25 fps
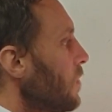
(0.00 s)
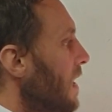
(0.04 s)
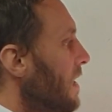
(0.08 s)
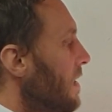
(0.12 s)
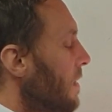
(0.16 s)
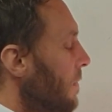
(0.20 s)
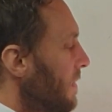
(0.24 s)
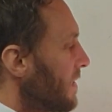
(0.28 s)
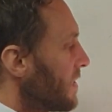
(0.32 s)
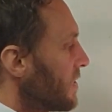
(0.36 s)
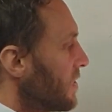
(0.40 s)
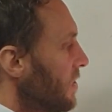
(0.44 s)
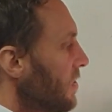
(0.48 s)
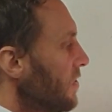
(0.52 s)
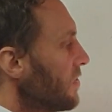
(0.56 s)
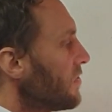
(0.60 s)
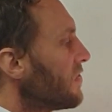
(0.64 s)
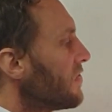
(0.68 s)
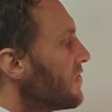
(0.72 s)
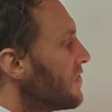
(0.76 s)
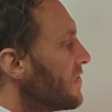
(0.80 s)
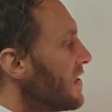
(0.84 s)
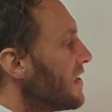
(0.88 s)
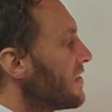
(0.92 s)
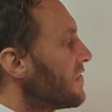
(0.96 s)
And
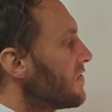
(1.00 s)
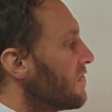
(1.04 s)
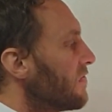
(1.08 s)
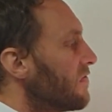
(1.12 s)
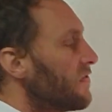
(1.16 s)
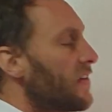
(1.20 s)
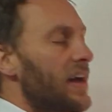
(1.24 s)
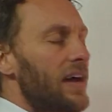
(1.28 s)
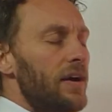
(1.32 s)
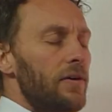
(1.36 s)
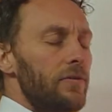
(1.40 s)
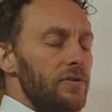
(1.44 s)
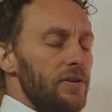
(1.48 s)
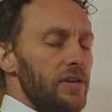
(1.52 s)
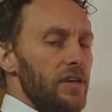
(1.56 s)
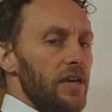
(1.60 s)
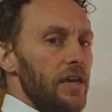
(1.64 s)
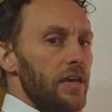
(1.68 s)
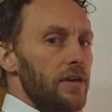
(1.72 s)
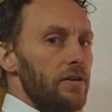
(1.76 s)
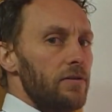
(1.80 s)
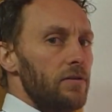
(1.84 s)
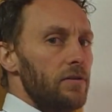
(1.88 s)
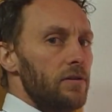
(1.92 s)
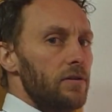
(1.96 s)
because this
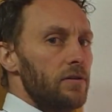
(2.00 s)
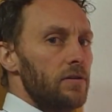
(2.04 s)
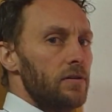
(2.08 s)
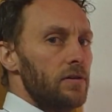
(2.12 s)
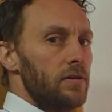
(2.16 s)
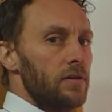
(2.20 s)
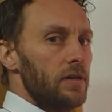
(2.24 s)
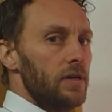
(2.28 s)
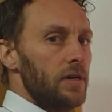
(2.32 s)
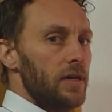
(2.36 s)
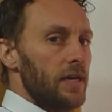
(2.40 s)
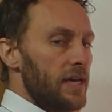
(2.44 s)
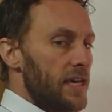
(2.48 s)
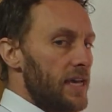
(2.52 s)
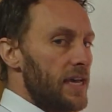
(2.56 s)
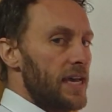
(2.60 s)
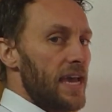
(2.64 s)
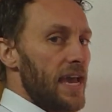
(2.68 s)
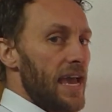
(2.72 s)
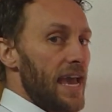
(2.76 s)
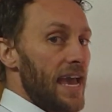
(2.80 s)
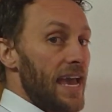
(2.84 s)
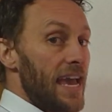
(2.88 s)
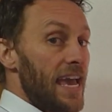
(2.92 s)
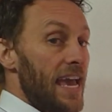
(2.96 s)
value
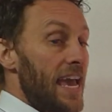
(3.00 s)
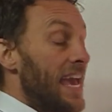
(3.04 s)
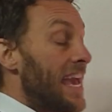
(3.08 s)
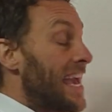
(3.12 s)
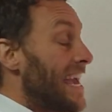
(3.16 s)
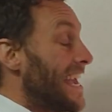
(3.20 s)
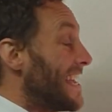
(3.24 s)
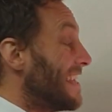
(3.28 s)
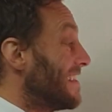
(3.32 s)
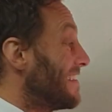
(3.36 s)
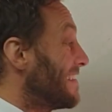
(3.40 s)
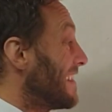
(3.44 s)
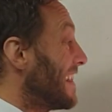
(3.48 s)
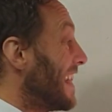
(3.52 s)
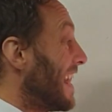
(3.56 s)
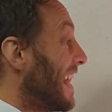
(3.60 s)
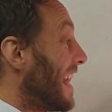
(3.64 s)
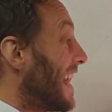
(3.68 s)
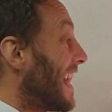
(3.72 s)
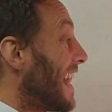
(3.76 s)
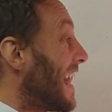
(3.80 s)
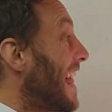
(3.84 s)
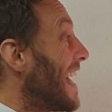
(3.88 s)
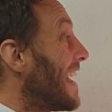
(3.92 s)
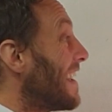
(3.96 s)
here is
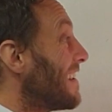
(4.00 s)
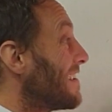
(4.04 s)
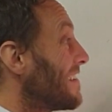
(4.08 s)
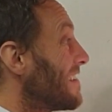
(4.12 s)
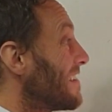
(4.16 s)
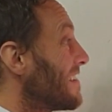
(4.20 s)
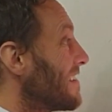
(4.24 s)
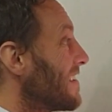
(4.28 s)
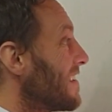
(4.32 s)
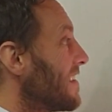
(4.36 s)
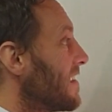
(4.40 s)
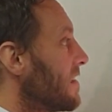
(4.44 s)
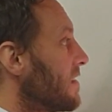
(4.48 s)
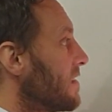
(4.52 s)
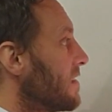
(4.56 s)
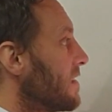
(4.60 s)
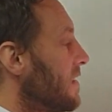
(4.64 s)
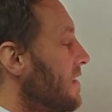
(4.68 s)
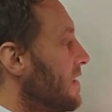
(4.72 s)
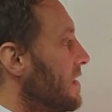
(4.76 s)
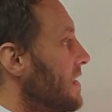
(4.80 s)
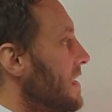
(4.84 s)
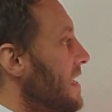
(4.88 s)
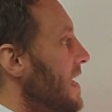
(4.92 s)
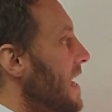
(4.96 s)
less
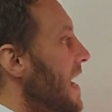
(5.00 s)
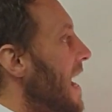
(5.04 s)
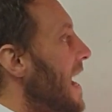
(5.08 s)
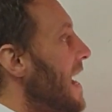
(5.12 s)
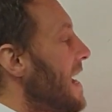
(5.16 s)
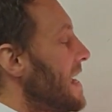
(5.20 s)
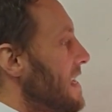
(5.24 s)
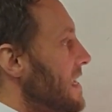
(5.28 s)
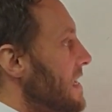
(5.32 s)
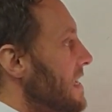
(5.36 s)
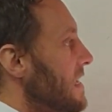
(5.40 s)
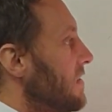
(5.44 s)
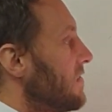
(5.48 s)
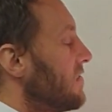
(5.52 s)
than the 8,